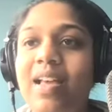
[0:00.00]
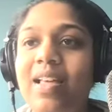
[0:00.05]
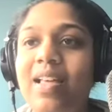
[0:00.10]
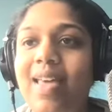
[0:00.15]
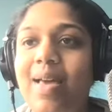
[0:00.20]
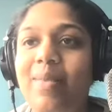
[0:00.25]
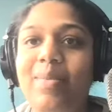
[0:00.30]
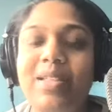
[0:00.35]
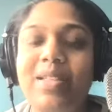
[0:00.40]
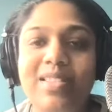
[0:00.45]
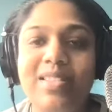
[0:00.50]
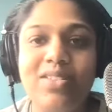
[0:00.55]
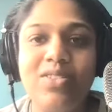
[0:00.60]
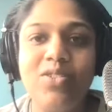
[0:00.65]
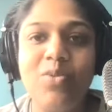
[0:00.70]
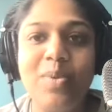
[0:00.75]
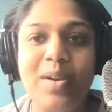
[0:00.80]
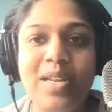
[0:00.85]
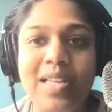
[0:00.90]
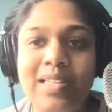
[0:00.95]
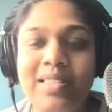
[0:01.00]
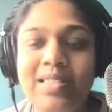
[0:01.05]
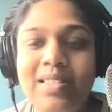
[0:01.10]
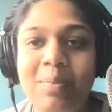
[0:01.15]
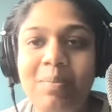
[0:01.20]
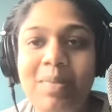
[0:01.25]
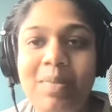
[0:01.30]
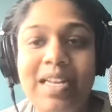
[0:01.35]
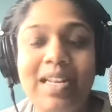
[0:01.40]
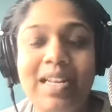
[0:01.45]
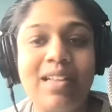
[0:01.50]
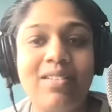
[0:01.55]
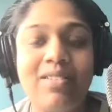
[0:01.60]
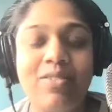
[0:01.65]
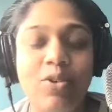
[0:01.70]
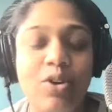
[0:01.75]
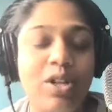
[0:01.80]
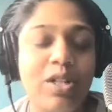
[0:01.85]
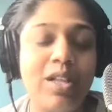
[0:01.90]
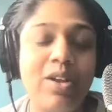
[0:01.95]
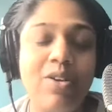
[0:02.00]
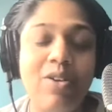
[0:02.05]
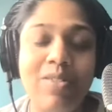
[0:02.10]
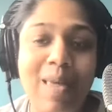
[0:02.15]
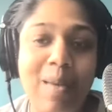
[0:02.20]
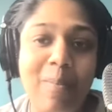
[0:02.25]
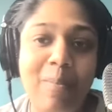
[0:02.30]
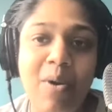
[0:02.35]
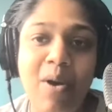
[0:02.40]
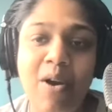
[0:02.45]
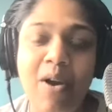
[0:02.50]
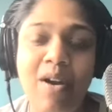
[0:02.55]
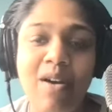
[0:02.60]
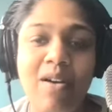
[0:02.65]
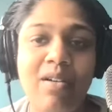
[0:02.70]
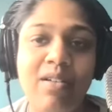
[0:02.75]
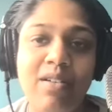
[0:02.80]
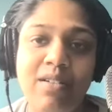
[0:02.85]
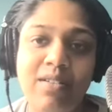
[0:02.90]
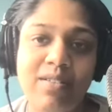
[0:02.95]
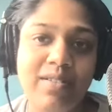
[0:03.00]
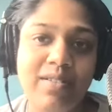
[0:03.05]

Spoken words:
that means that nobody ends up meeting or clearing that bar.